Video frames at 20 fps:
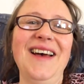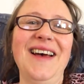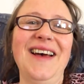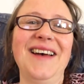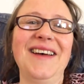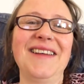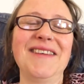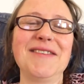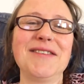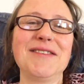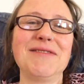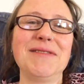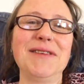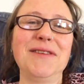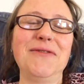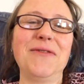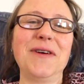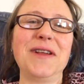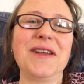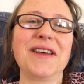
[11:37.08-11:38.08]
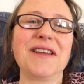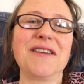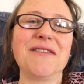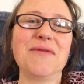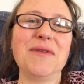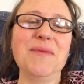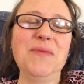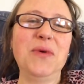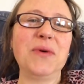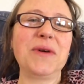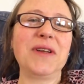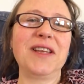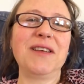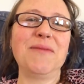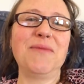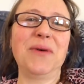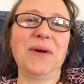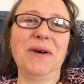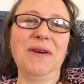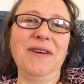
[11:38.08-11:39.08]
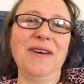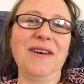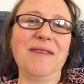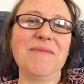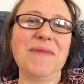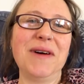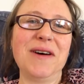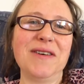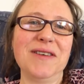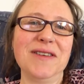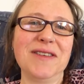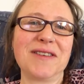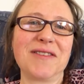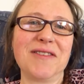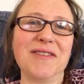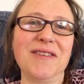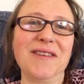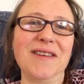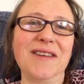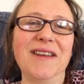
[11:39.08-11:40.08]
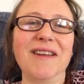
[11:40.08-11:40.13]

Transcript: and it was really funny. And at one point he put a mask on,